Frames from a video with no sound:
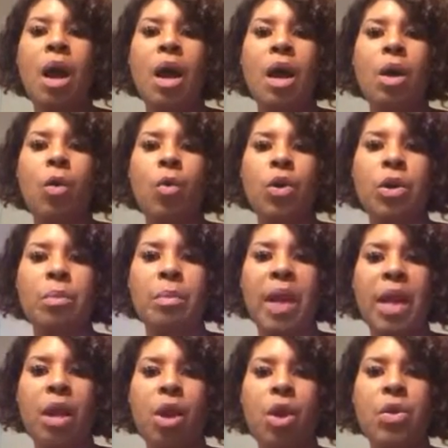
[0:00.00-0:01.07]
order
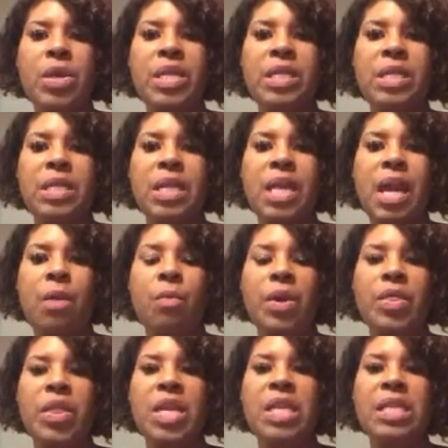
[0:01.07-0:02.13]
my currency, and
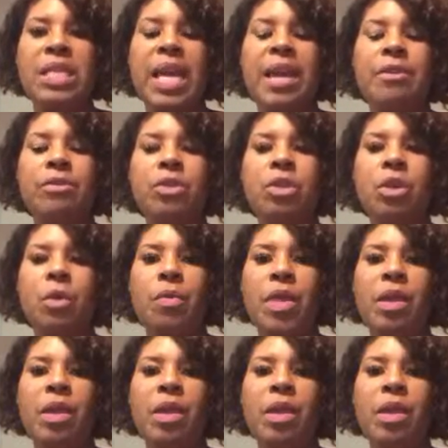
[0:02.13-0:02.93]
within a day or so,